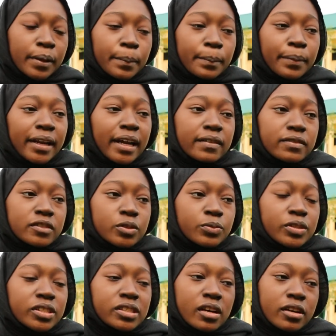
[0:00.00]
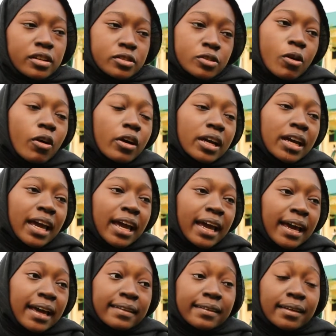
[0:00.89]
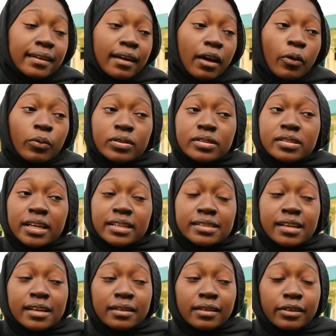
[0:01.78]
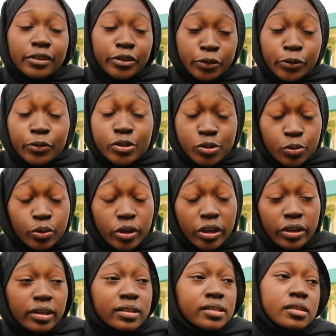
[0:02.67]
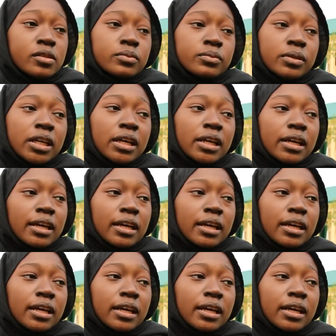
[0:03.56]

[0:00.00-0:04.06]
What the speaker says: But after we started talking, and then I was like telling her, no, it's okay, you can tell me.